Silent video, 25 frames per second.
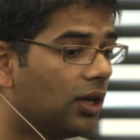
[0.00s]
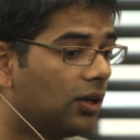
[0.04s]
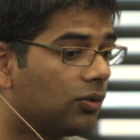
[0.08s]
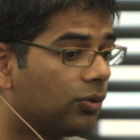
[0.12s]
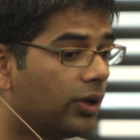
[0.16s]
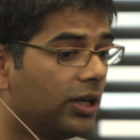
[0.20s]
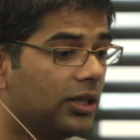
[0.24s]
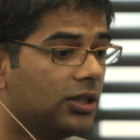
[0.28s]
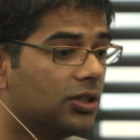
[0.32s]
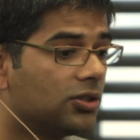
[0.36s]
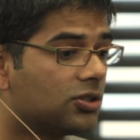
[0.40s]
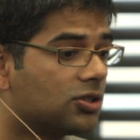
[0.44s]
got
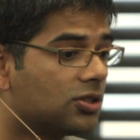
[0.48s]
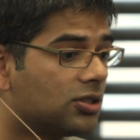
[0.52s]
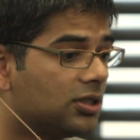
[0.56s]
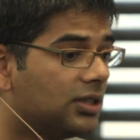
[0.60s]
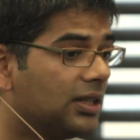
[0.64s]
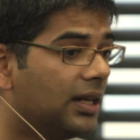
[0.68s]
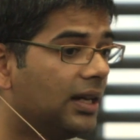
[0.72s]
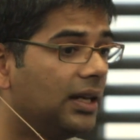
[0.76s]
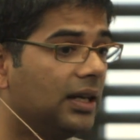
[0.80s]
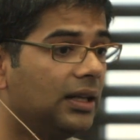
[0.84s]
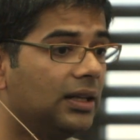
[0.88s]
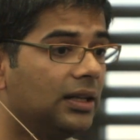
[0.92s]
radio
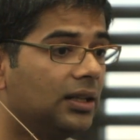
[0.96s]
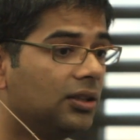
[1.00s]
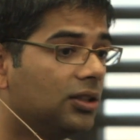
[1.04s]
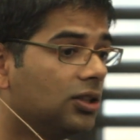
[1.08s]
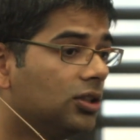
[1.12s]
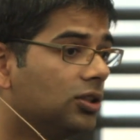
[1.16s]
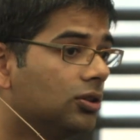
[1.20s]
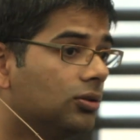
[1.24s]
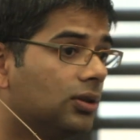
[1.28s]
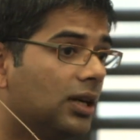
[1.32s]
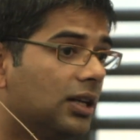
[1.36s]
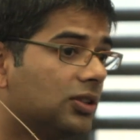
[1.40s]
today in
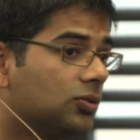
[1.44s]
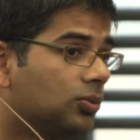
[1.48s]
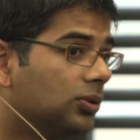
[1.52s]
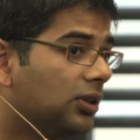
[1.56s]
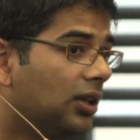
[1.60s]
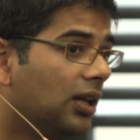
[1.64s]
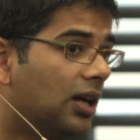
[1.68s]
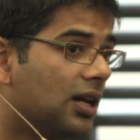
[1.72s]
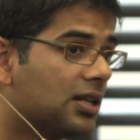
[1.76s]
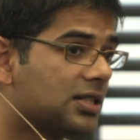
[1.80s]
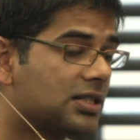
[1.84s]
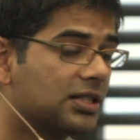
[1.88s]
the US with
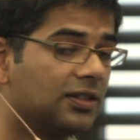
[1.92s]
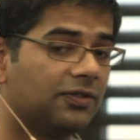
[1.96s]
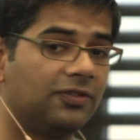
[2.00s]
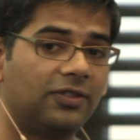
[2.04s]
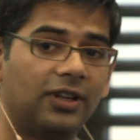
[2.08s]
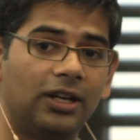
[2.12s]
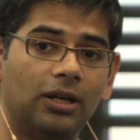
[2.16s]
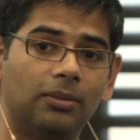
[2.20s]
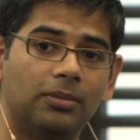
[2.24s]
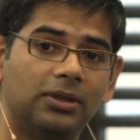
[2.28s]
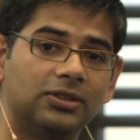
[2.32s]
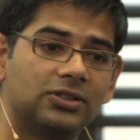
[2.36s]

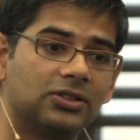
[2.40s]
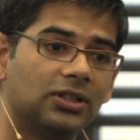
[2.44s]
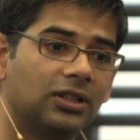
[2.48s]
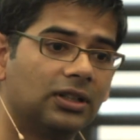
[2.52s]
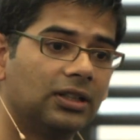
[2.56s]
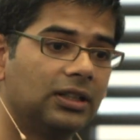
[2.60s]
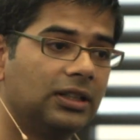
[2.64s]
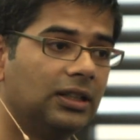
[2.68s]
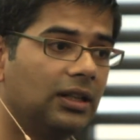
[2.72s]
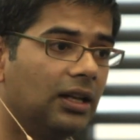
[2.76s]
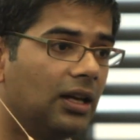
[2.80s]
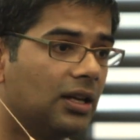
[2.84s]
Last.fm, and
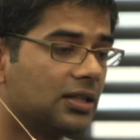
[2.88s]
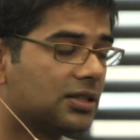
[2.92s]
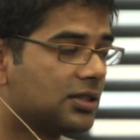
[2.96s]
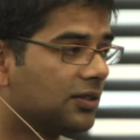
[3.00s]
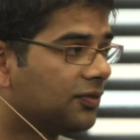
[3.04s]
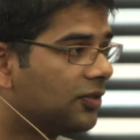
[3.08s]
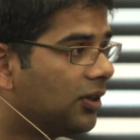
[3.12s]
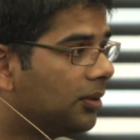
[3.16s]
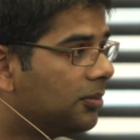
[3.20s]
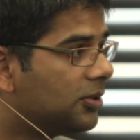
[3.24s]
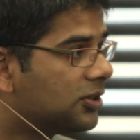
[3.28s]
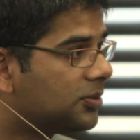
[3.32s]
certainly
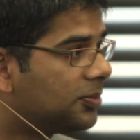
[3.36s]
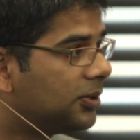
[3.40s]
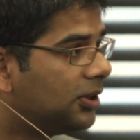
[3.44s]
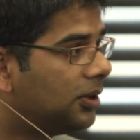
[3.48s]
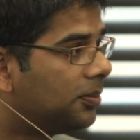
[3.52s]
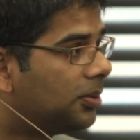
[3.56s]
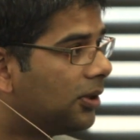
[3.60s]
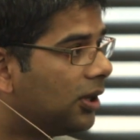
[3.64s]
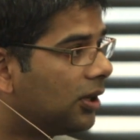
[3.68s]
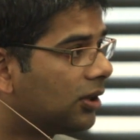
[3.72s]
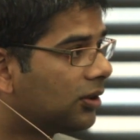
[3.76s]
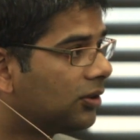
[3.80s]
Last.fm has been
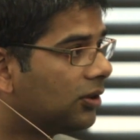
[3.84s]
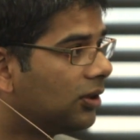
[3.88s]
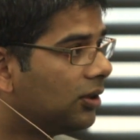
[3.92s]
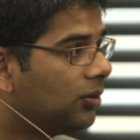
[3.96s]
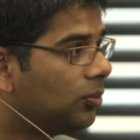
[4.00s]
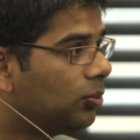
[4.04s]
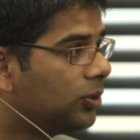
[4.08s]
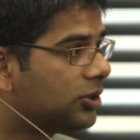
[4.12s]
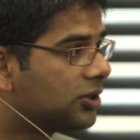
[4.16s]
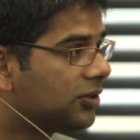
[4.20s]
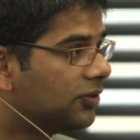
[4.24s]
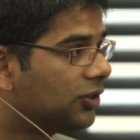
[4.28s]
a partner
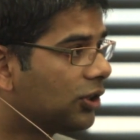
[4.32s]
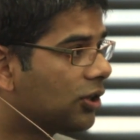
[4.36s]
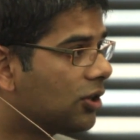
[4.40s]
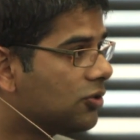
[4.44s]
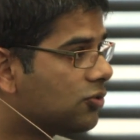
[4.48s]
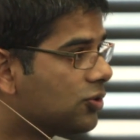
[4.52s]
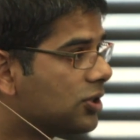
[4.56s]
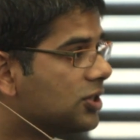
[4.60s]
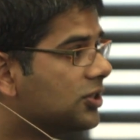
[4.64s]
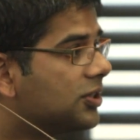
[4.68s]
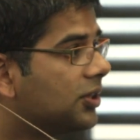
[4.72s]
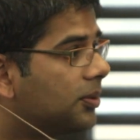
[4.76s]
in whichever
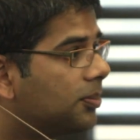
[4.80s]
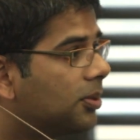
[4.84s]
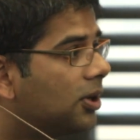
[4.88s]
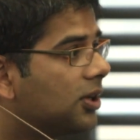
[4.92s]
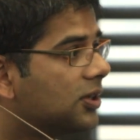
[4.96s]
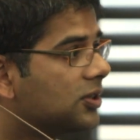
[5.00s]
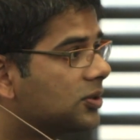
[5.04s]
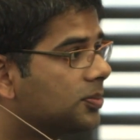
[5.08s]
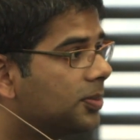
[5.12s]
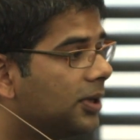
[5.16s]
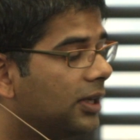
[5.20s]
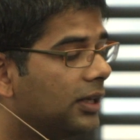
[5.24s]
countries they're
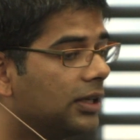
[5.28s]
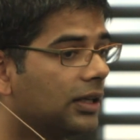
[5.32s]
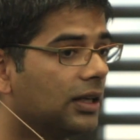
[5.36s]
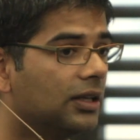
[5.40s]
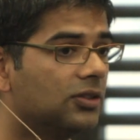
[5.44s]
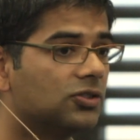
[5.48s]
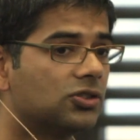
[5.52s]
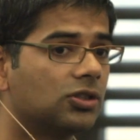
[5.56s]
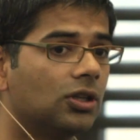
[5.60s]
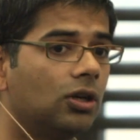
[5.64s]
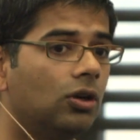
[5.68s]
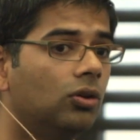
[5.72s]
participating
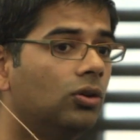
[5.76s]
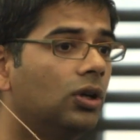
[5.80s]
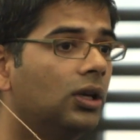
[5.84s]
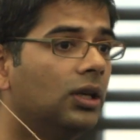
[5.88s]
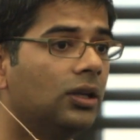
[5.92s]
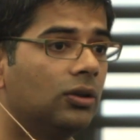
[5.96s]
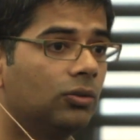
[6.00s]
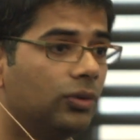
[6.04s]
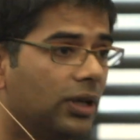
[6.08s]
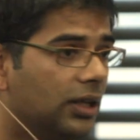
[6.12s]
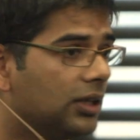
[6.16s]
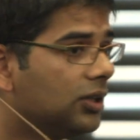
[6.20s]
in. So
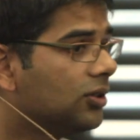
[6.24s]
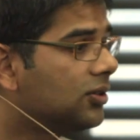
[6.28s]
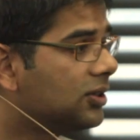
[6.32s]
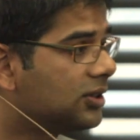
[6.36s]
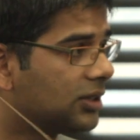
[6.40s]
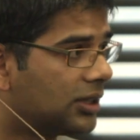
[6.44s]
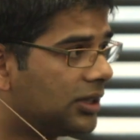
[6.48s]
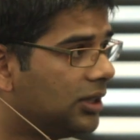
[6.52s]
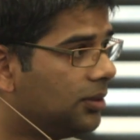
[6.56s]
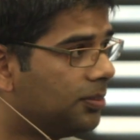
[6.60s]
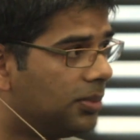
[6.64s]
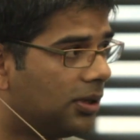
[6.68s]
radio is
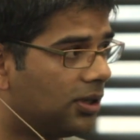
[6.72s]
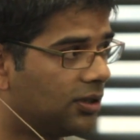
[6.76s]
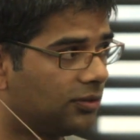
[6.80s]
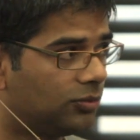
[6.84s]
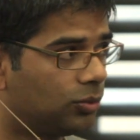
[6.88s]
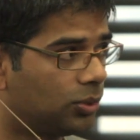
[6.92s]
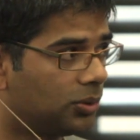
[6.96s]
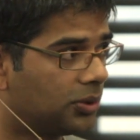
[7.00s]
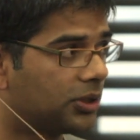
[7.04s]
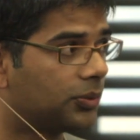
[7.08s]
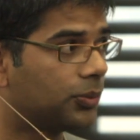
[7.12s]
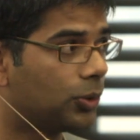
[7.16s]
a key part
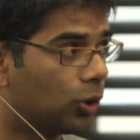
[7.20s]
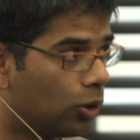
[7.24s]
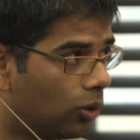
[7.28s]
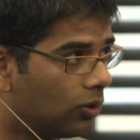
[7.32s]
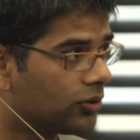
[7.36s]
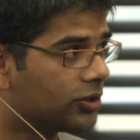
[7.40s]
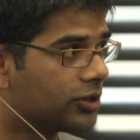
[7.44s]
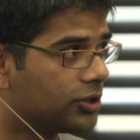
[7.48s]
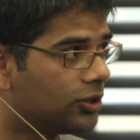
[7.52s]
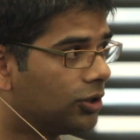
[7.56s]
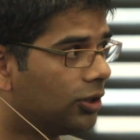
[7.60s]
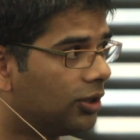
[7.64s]
of what we
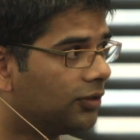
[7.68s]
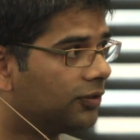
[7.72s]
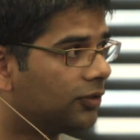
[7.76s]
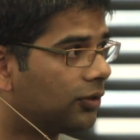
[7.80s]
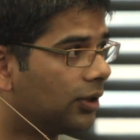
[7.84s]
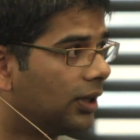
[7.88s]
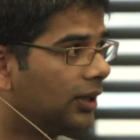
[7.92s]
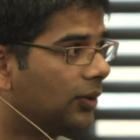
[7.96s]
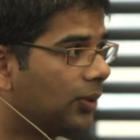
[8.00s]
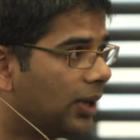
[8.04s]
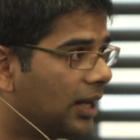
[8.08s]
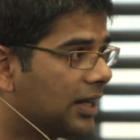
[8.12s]
already
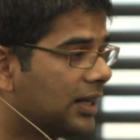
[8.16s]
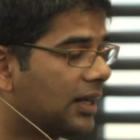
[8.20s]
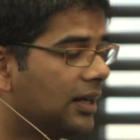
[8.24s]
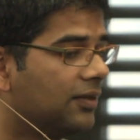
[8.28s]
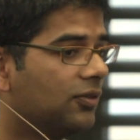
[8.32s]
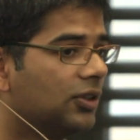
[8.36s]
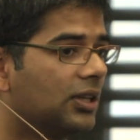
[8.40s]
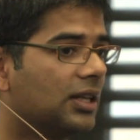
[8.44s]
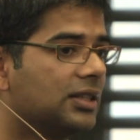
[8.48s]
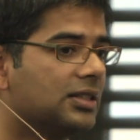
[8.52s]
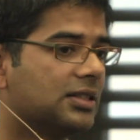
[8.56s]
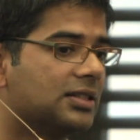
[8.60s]
offer. And when I
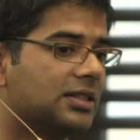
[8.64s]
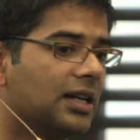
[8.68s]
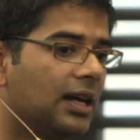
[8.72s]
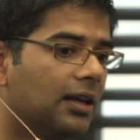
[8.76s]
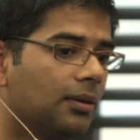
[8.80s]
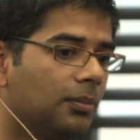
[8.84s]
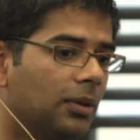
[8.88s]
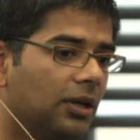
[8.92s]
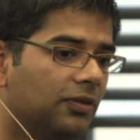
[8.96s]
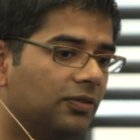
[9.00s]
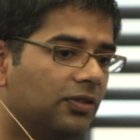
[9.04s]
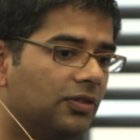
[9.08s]
gave you that
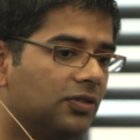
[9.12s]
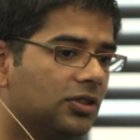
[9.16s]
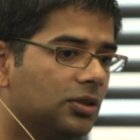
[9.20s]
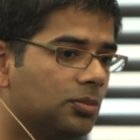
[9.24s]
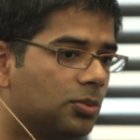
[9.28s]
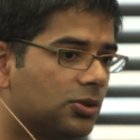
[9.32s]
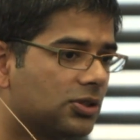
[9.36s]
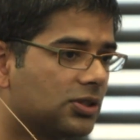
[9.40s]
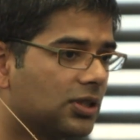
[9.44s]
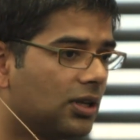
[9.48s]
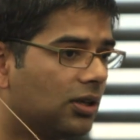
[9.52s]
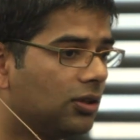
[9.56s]
stat about
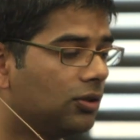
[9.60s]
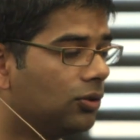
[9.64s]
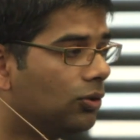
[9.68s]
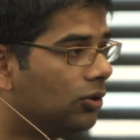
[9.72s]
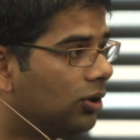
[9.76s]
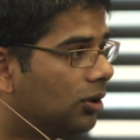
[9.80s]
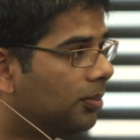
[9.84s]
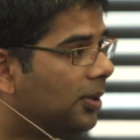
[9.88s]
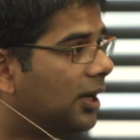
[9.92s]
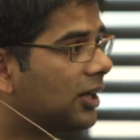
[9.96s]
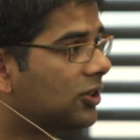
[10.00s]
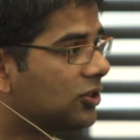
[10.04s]
50% in
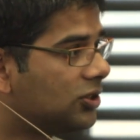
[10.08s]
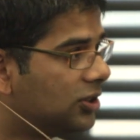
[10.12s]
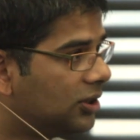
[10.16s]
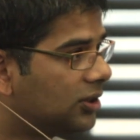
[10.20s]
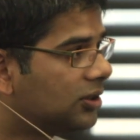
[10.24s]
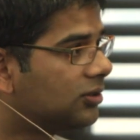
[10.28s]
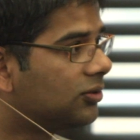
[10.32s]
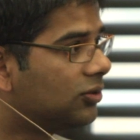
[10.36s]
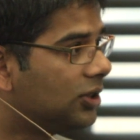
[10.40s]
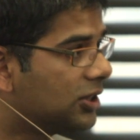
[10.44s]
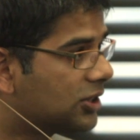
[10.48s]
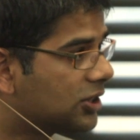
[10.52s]
Europe actually
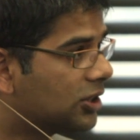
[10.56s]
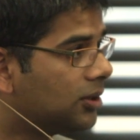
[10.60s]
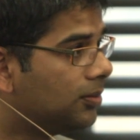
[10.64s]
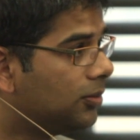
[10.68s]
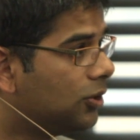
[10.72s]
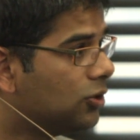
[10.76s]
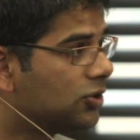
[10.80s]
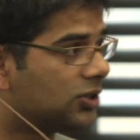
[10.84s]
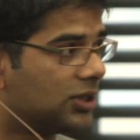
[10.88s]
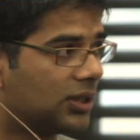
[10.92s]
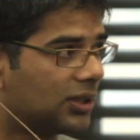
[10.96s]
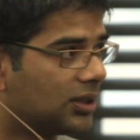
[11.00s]
listening to
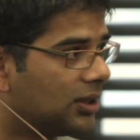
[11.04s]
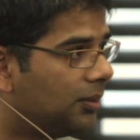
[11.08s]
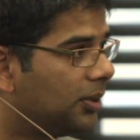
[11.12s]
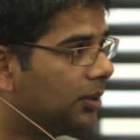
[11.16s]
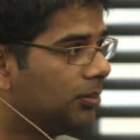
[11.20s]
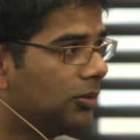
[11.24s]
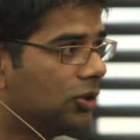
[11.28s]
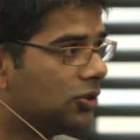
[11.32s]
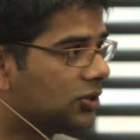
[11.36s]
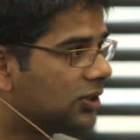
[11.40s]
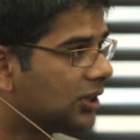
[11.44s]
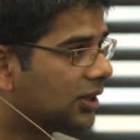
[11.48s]
music,
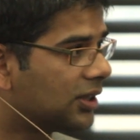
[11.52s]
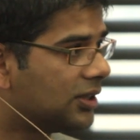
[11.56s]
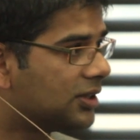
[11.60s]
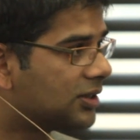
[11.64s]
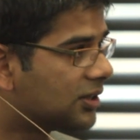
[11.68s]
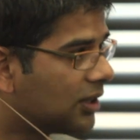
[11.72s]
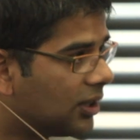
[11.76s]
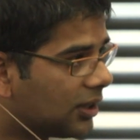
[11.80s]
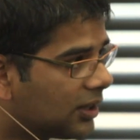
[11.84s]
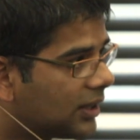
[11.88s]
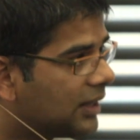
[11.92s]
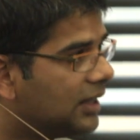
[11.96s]
music is
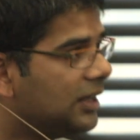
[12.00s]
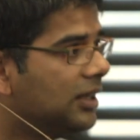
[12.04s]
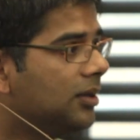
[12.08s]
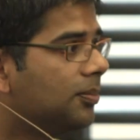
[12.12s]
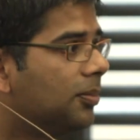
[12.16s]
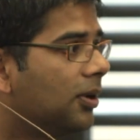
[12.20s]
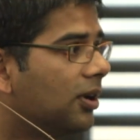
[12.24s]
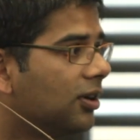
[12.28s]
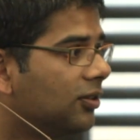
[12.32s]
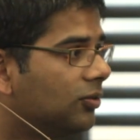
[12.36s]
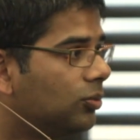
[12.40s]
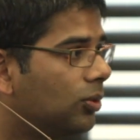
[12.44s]
a key
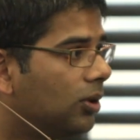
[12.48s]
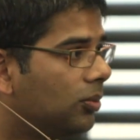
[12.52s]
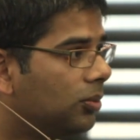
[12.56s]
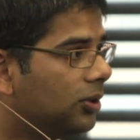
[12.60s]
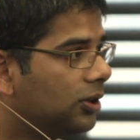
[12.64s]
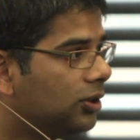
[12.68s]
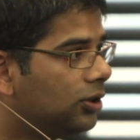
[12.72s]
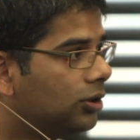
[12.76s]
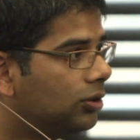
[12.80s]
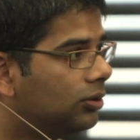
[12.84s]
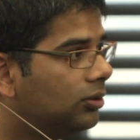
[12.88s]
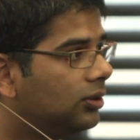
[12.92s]
part of what
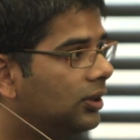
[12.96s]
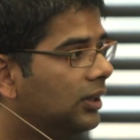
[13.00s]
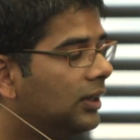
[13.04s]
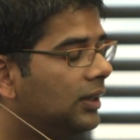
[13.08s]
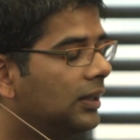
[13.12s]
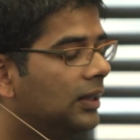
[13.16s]
we do.